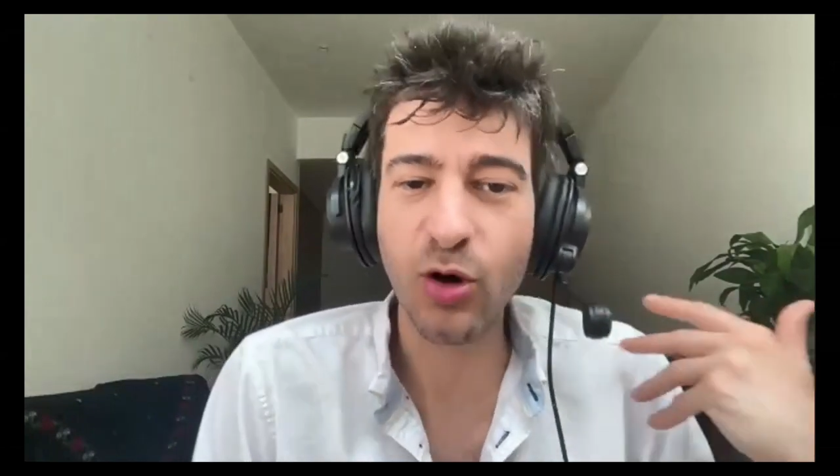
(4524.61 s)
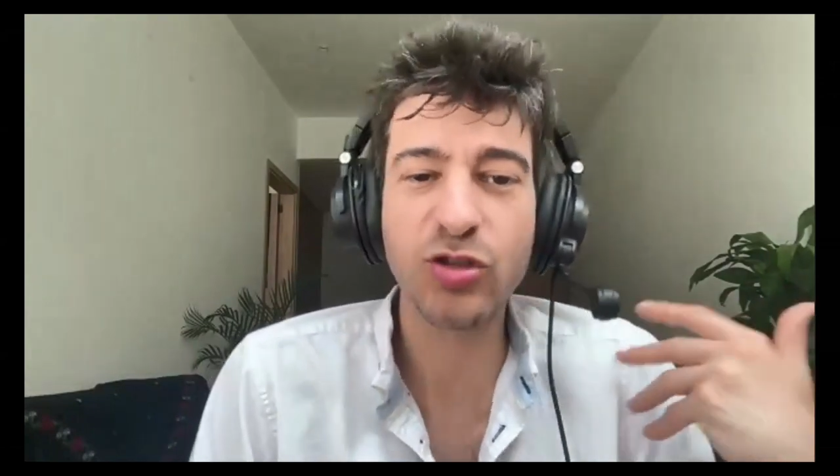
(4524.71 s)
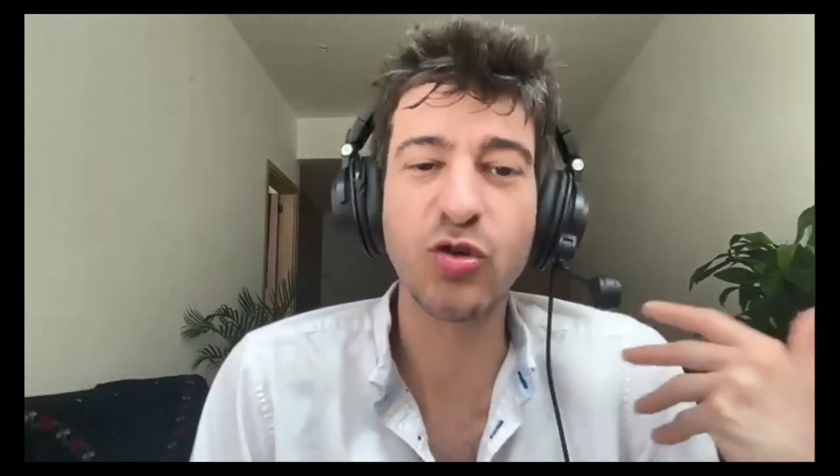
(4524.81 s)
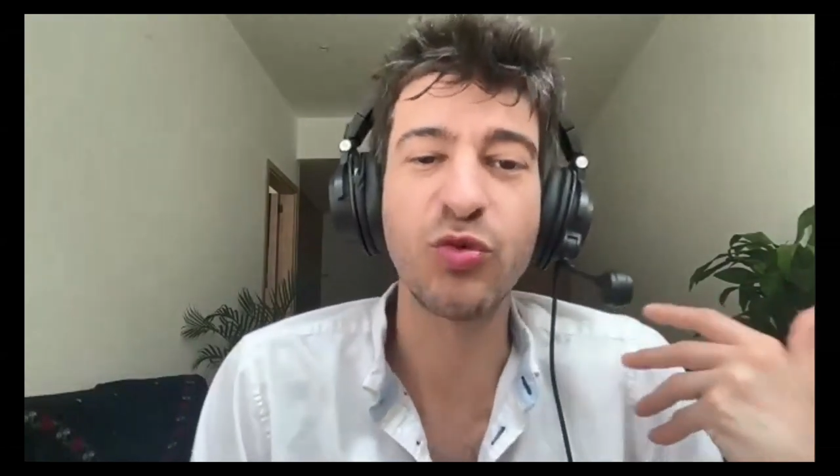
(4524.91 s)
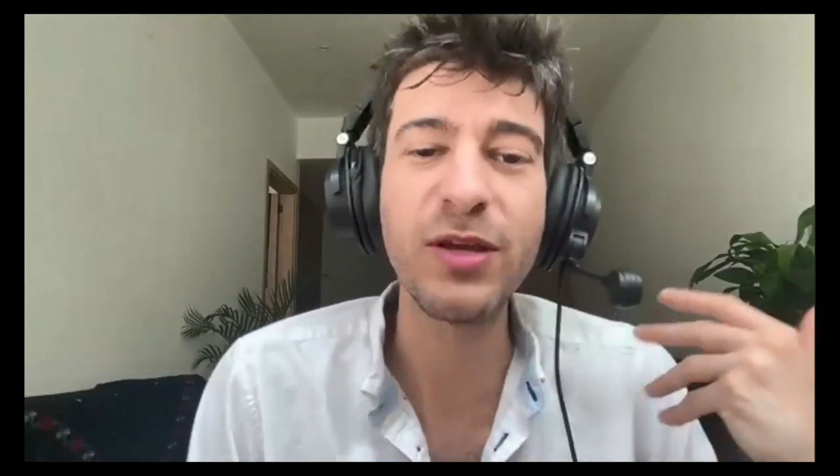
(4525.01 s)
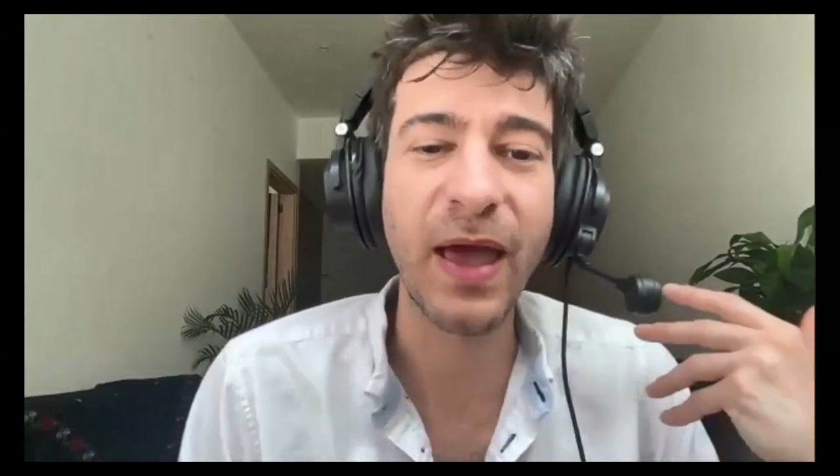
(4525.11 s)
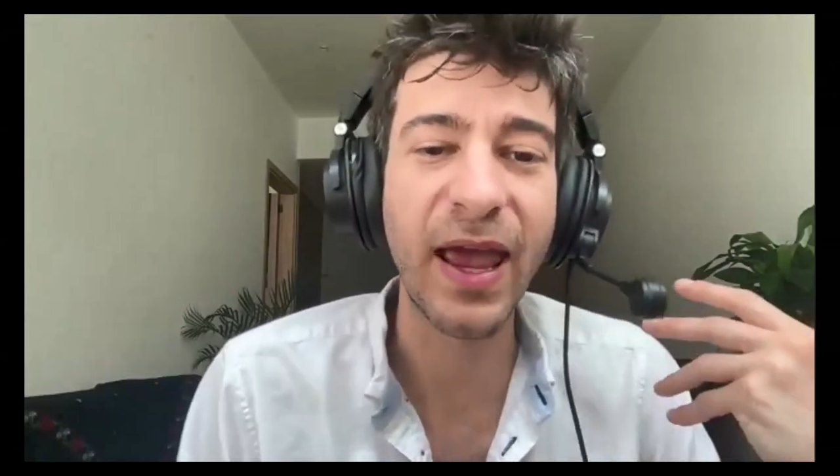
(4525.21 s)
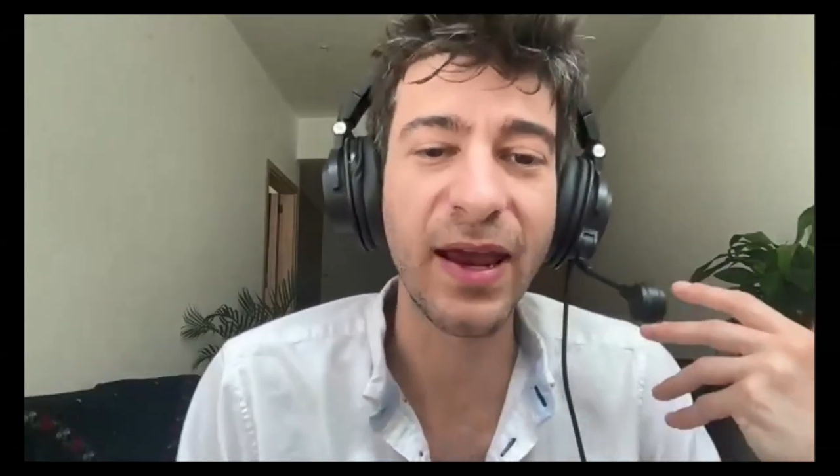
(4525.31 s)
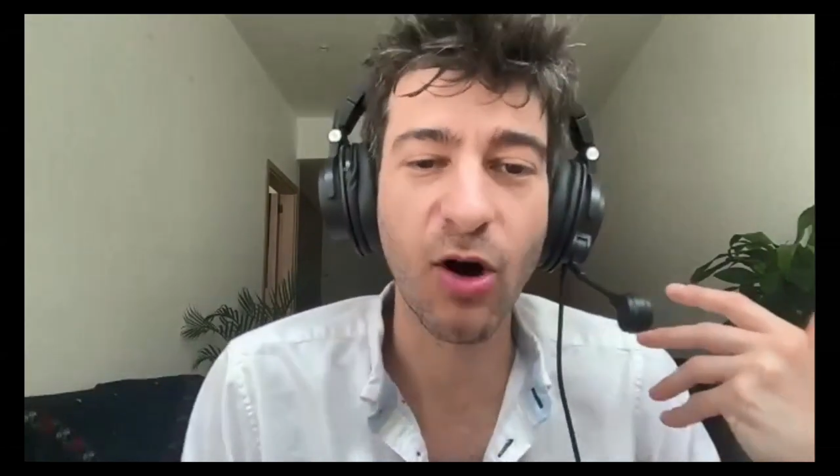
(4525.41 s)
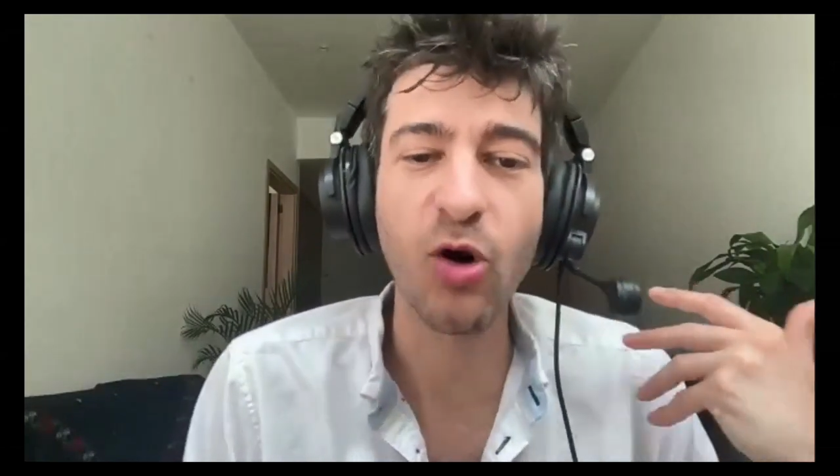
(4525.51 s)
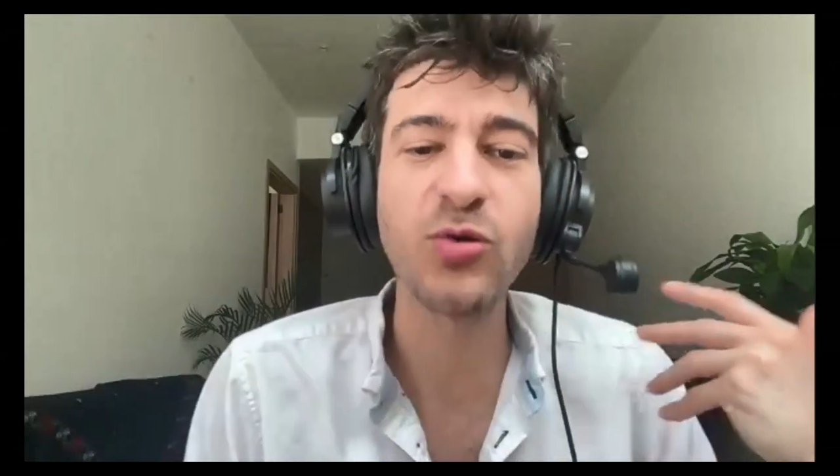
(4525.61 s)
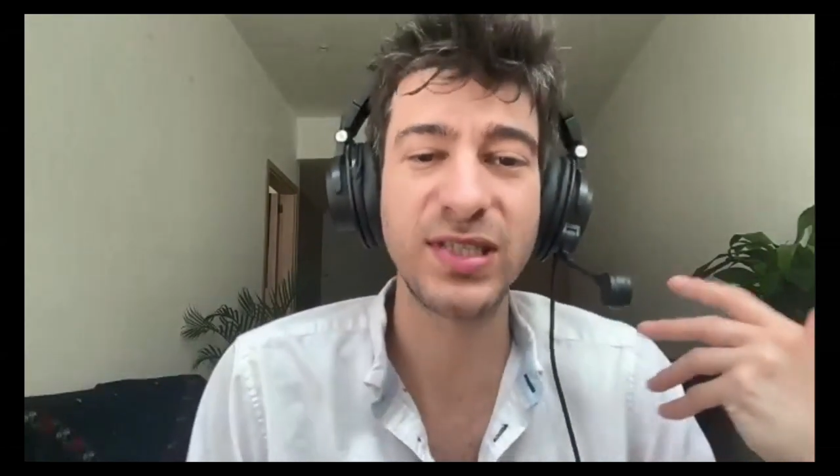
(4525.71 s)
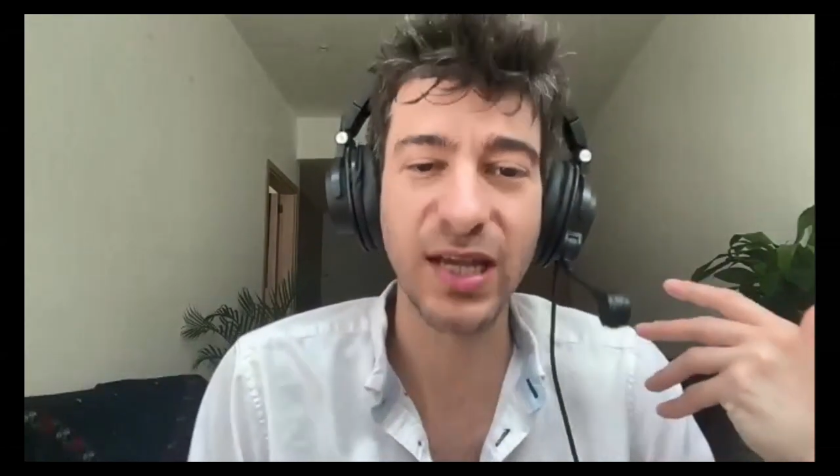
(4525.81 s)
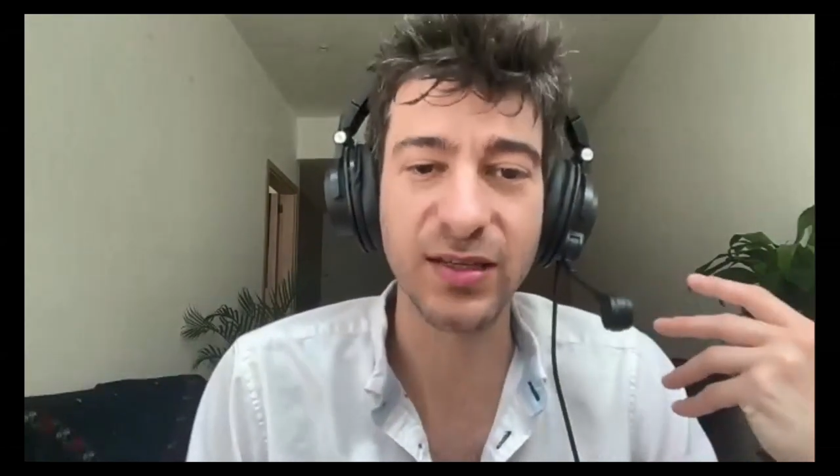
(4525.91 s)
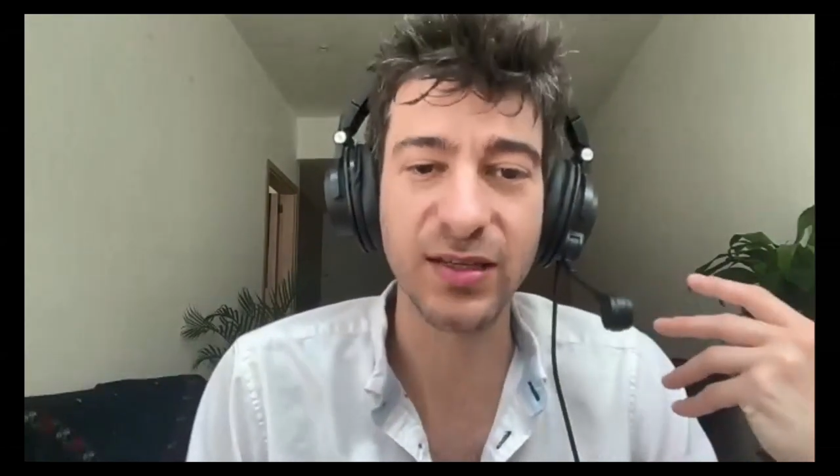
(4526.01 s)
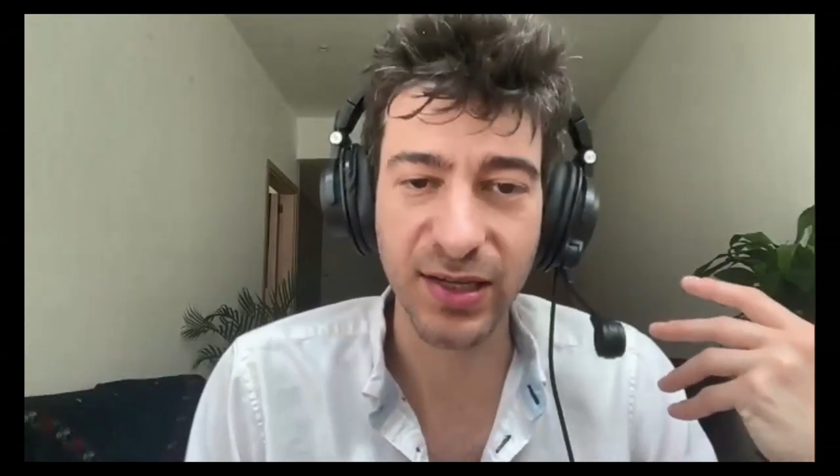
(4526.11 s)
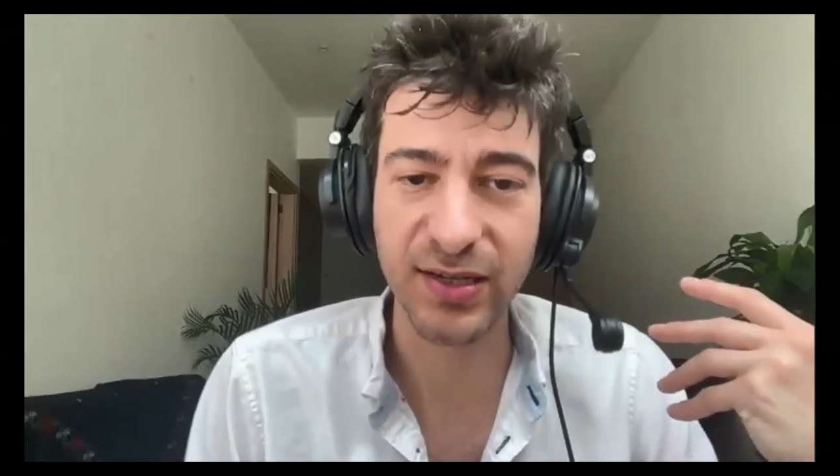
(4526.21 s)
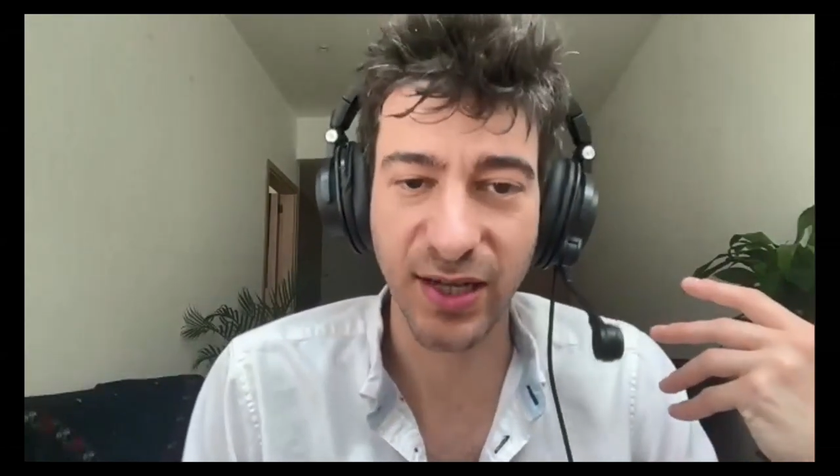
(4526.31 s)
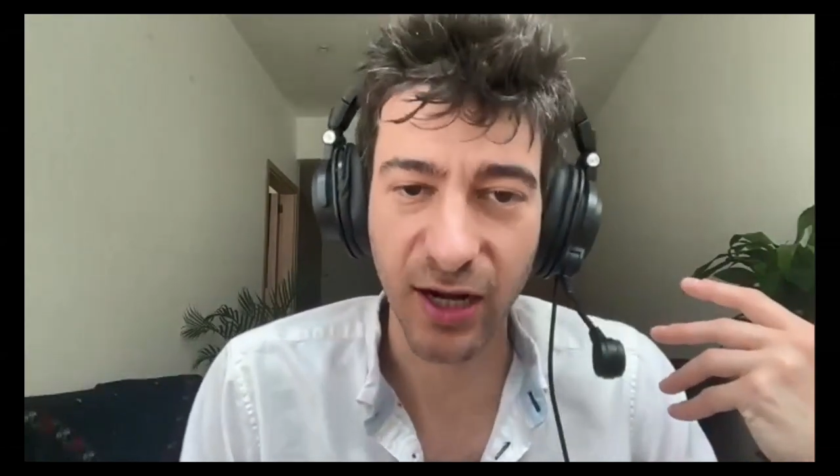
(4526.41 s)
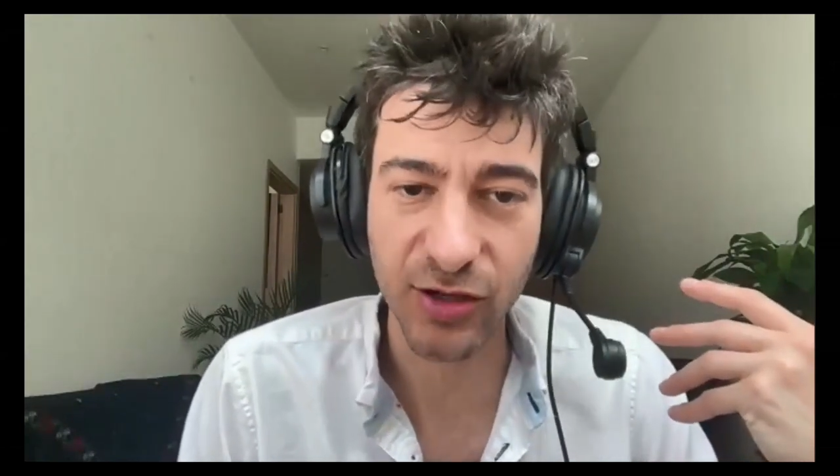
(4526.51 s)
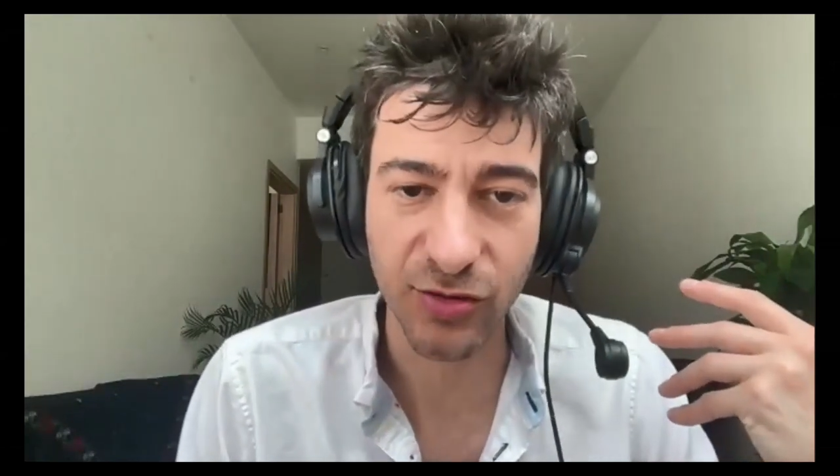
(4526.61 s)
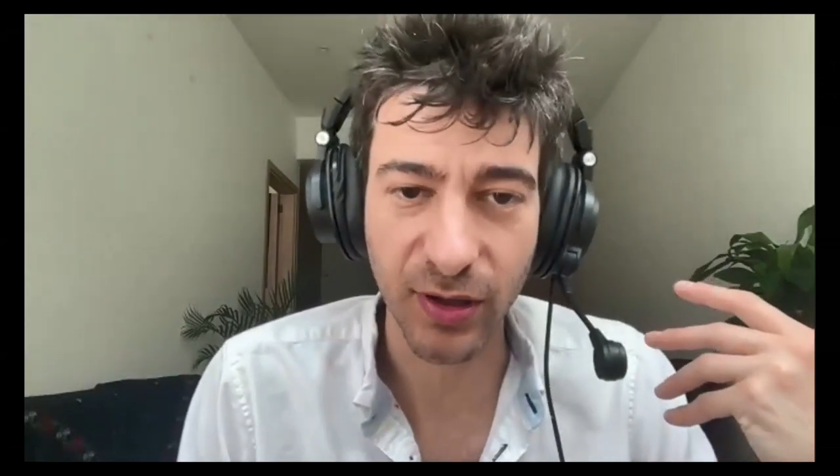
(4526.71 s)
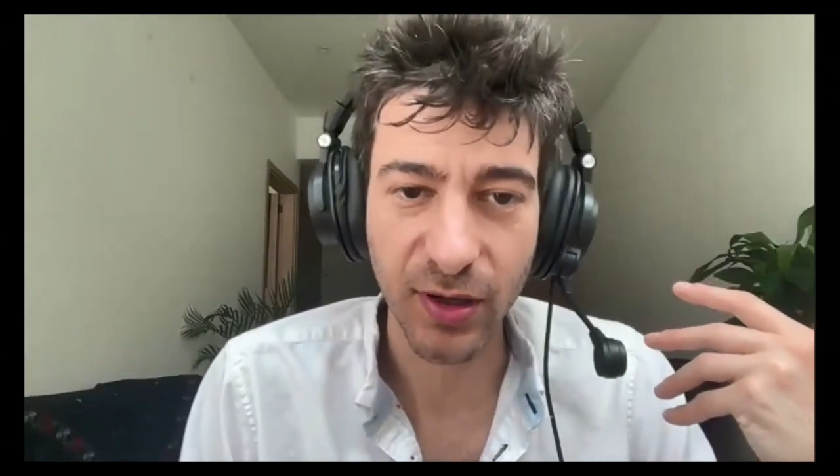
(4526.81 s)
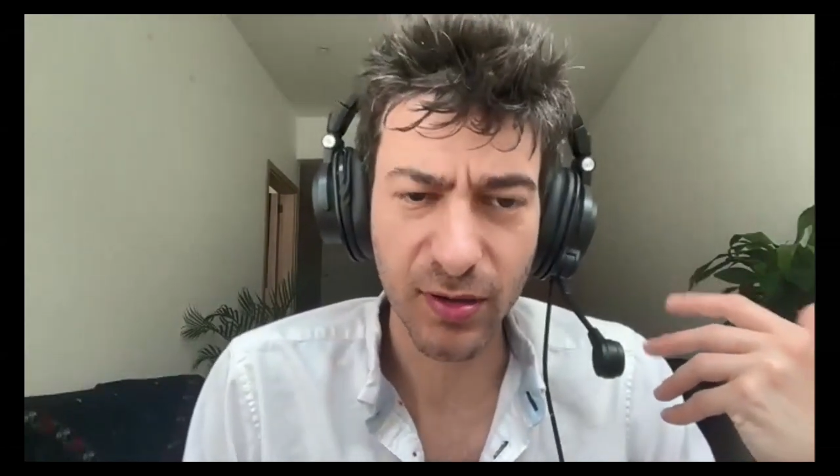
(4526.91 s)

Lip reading: order to repay our own sins as a country,